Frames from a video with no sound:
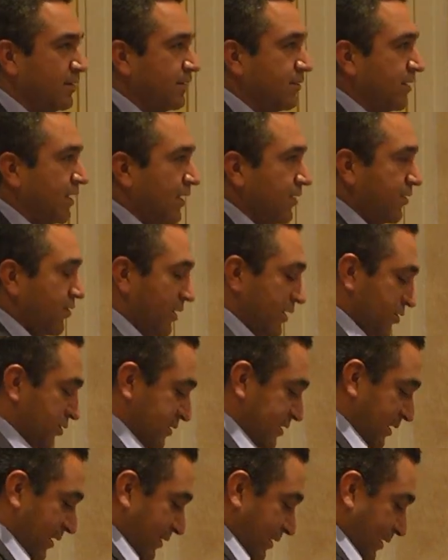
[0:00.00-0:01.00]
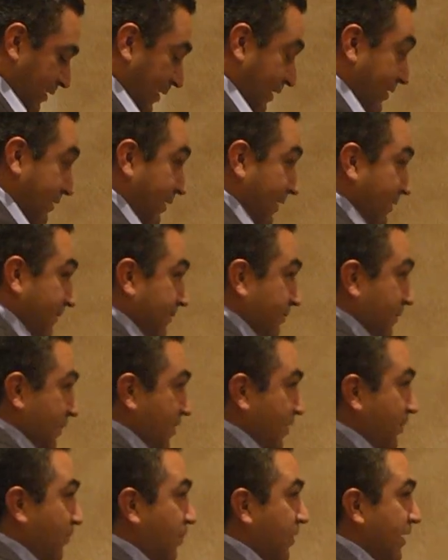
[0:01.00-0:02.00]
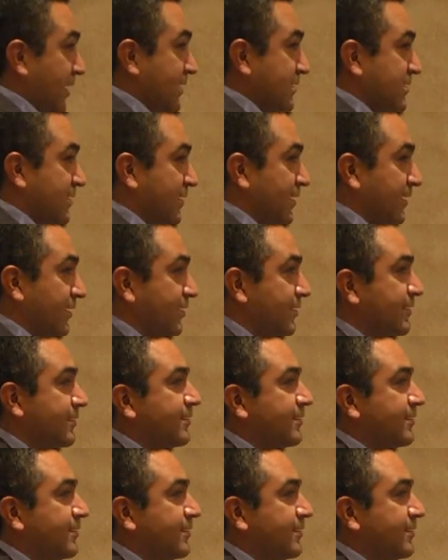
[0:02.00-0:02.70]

The other interesting thing and complexity